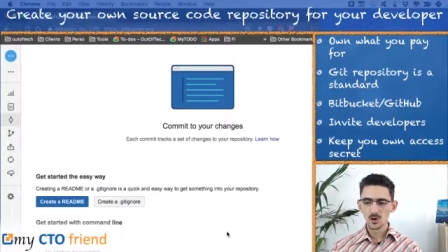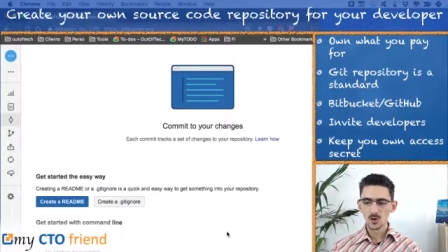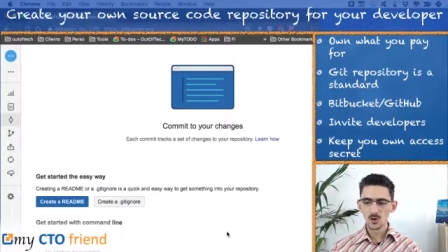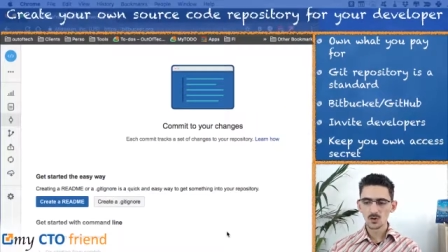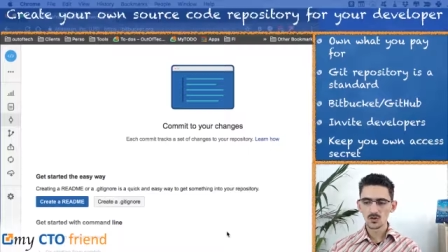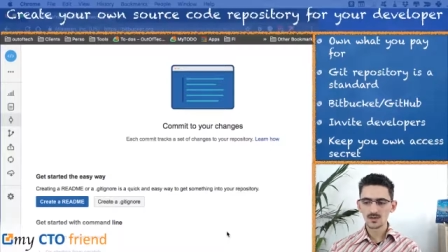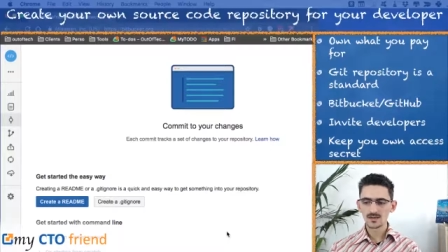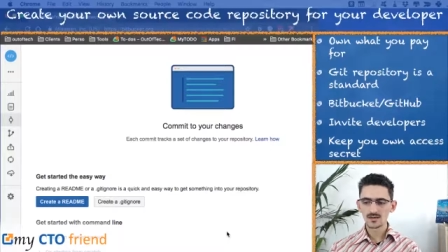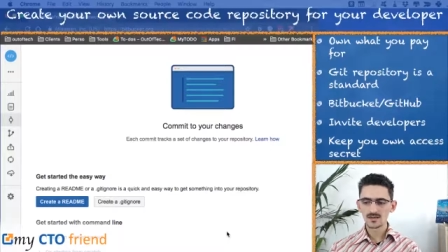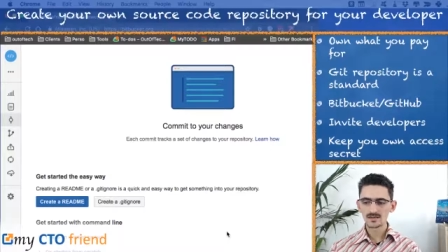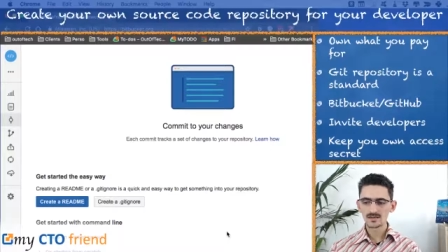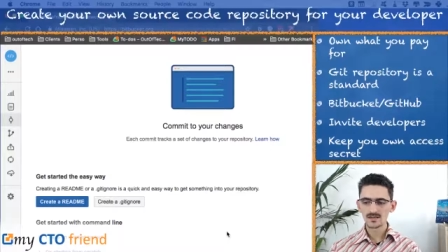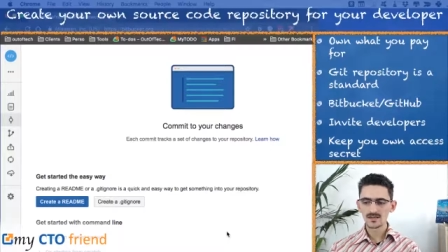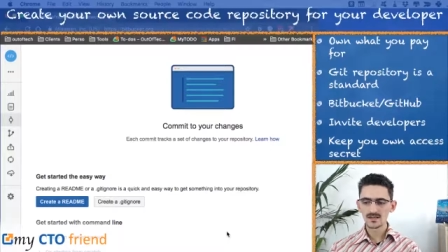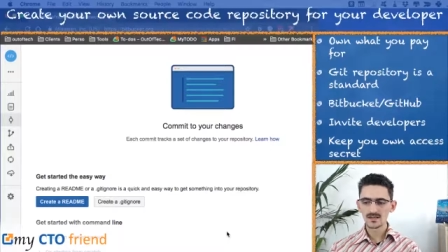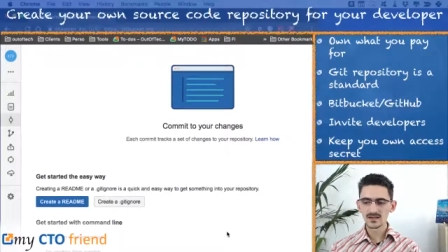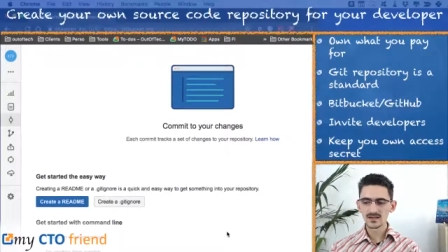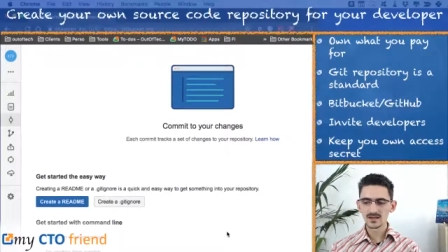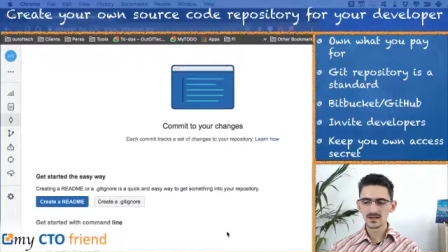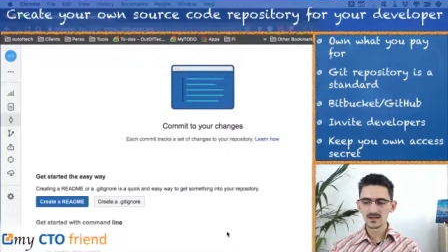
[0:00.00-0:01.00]
all
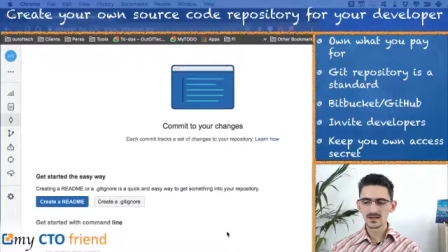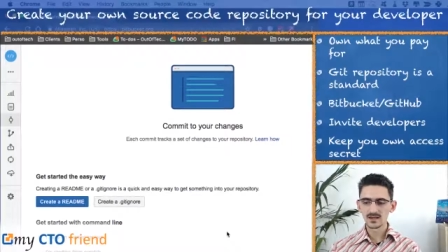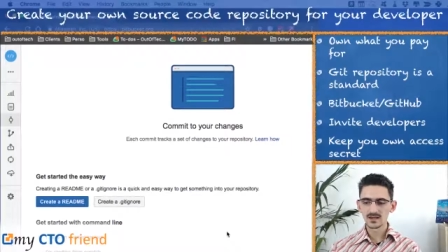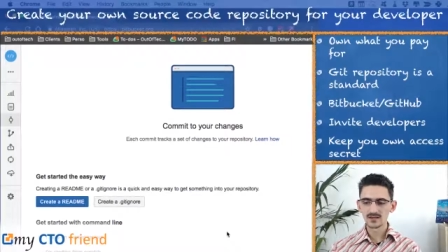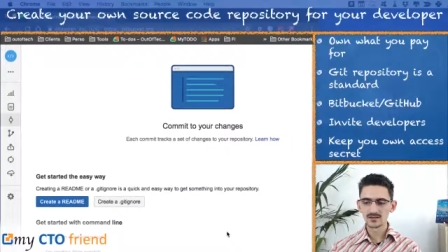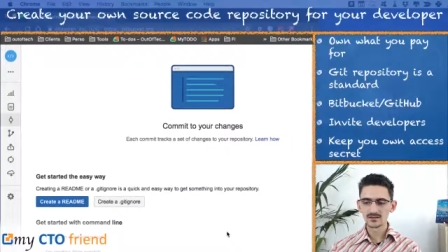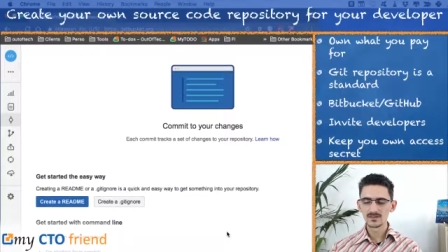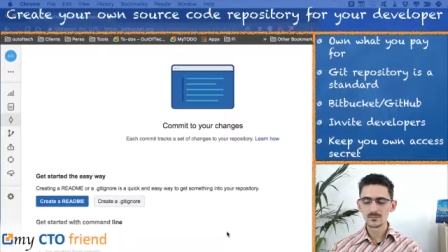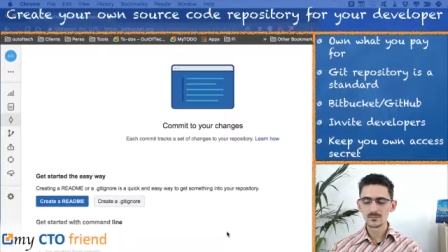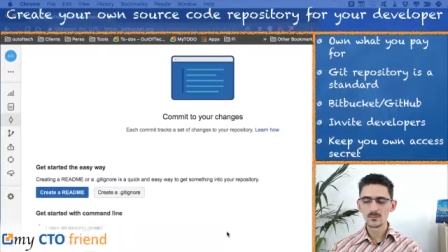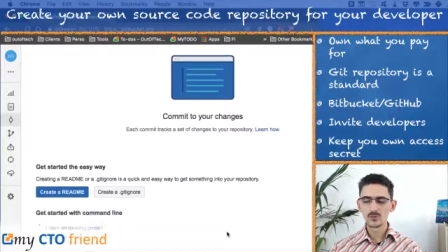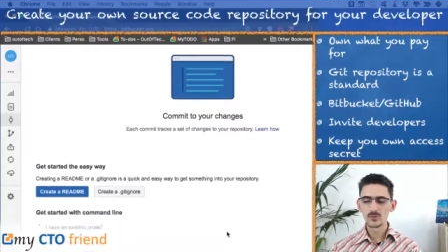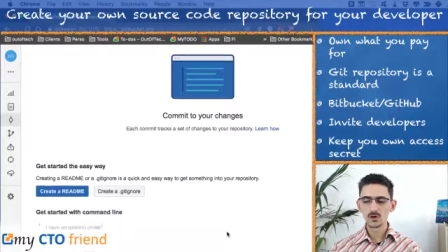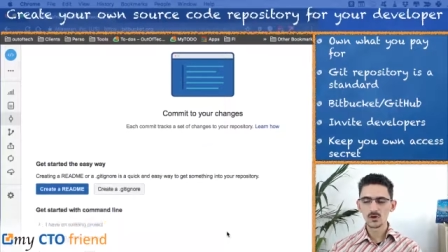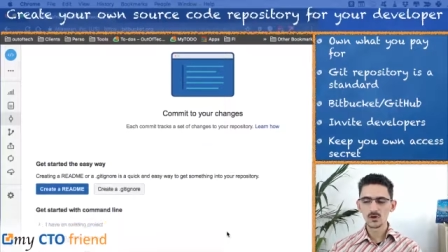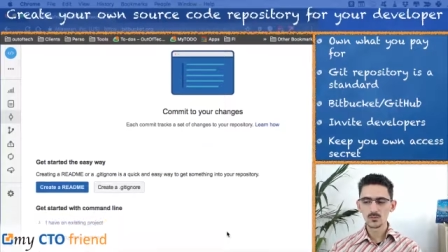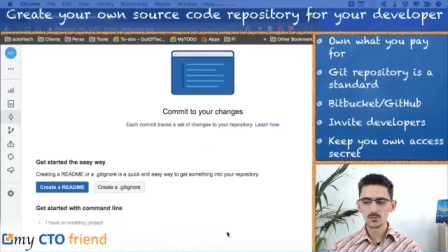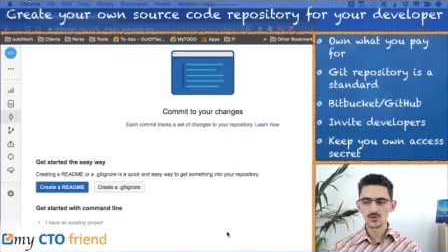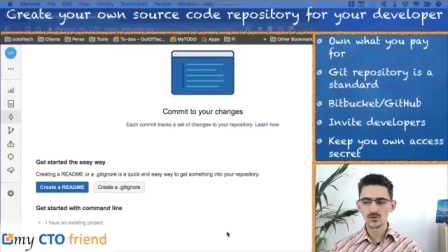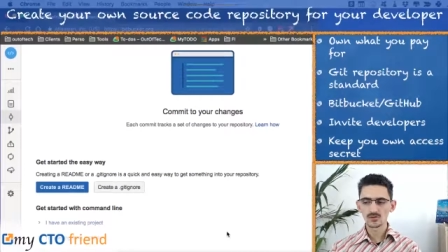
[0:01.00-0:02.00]
the uh,
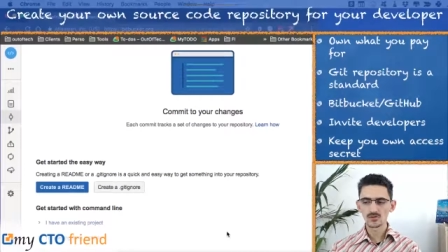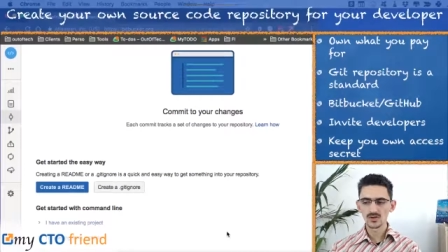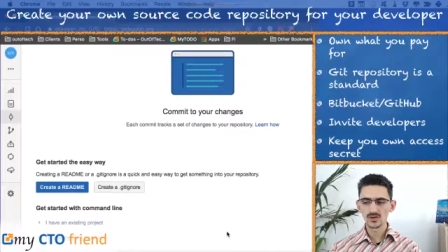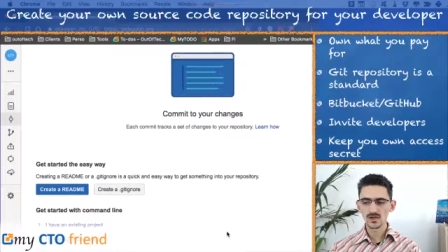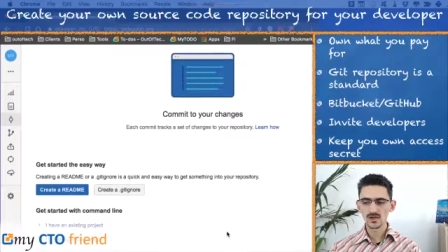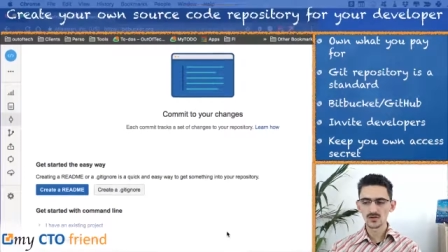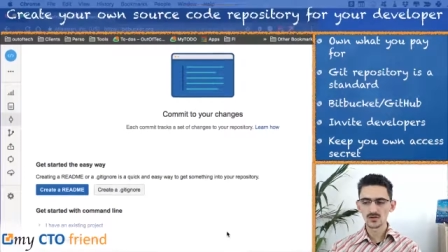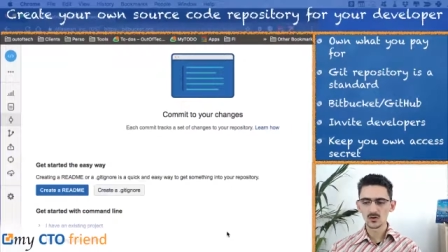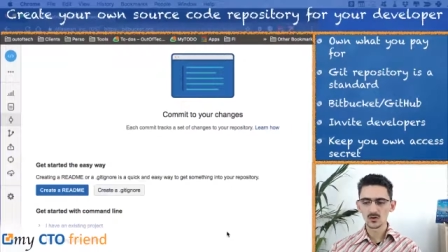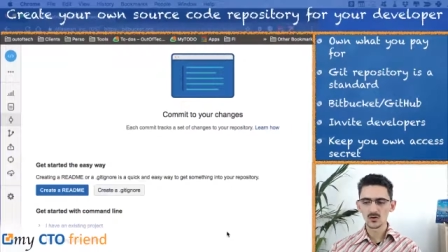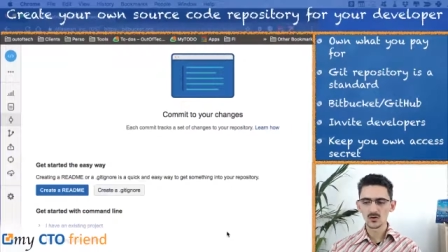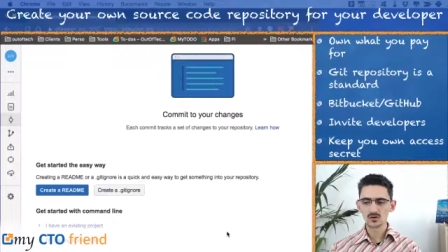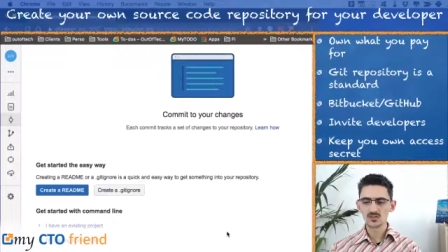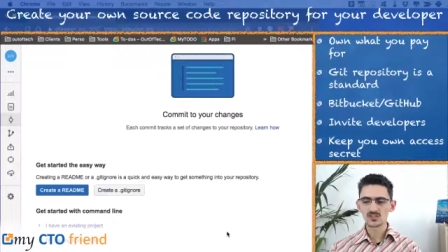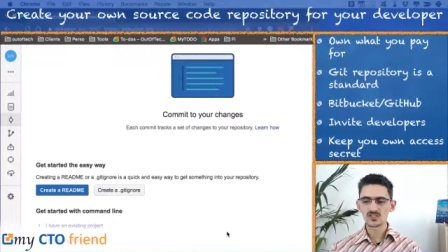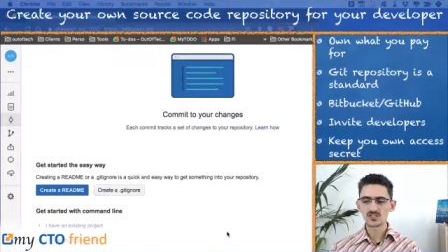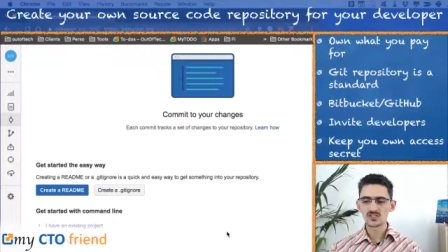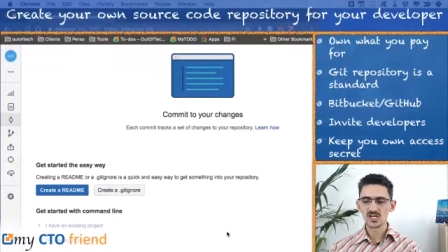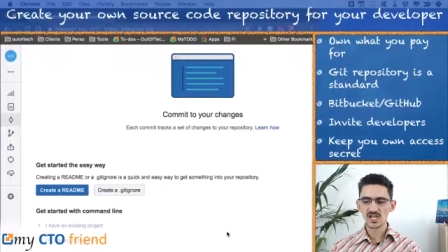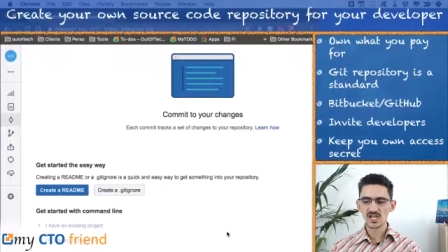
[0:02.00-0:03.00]
deployment and
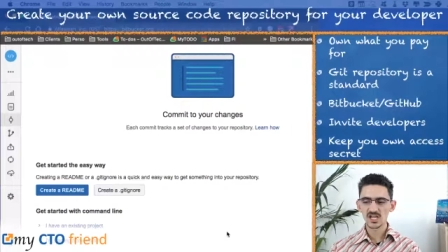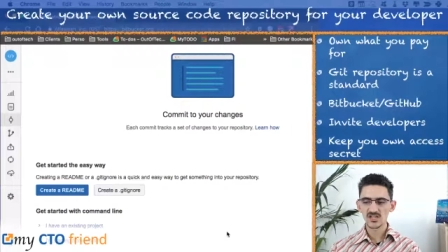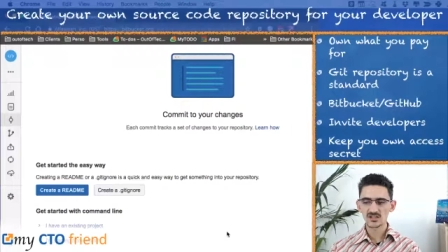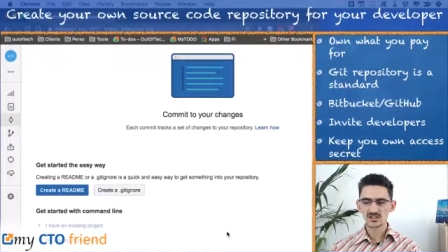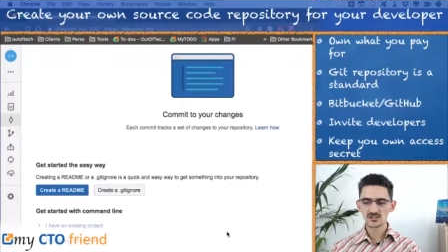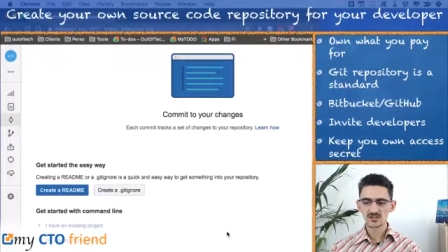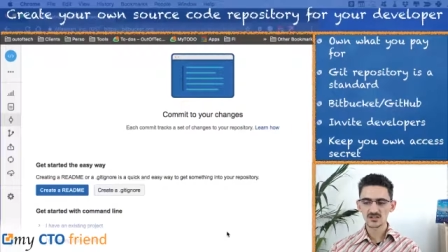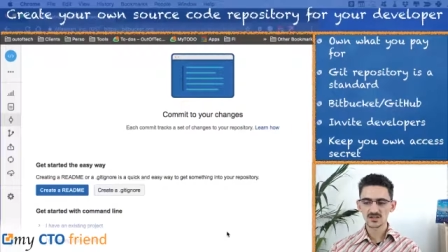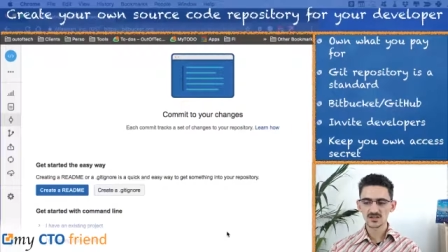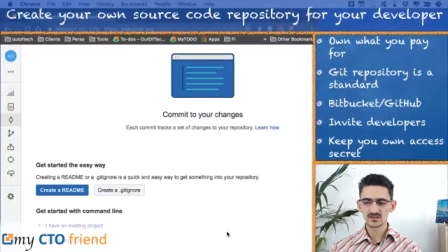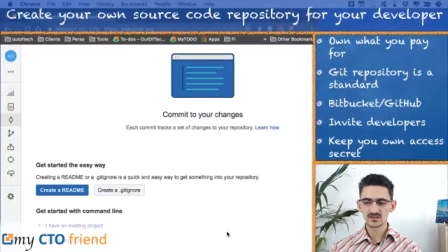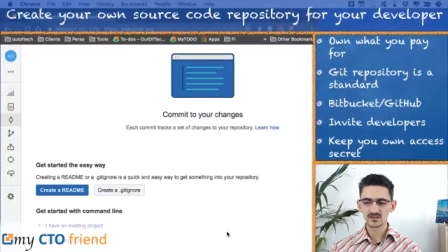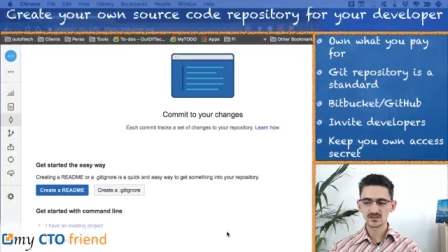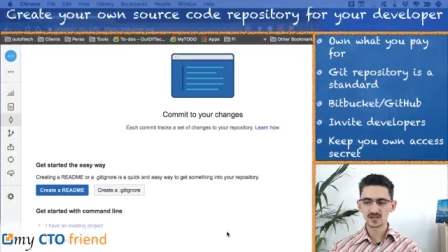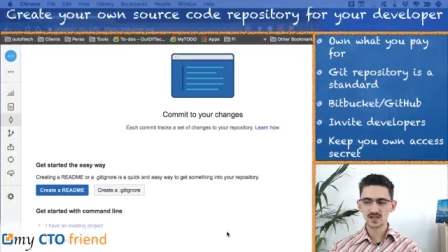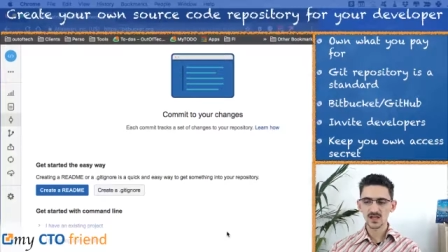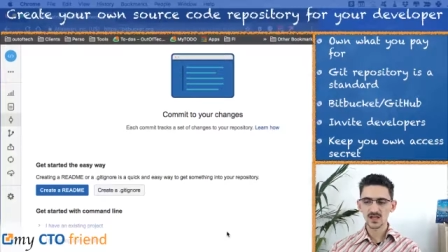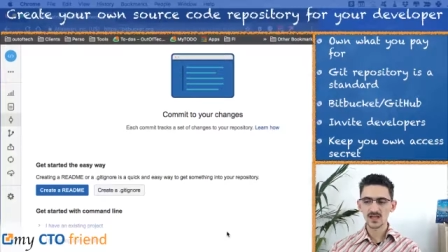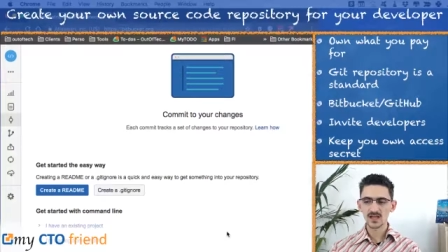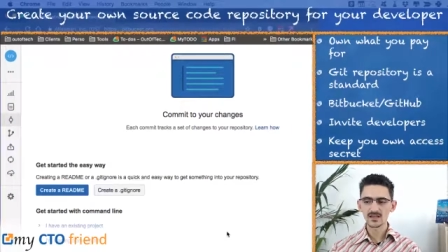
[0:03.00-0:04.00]
all the change
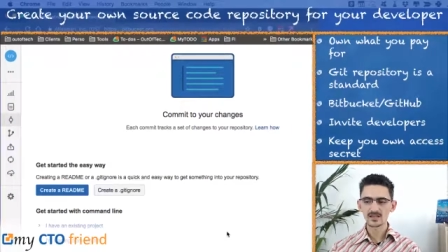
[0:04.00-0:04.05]
that